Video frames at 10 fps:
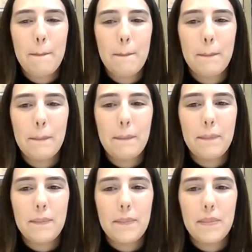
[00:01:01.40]

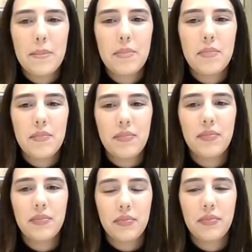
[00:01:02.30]

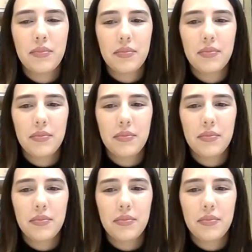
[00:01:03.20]
(not speaking)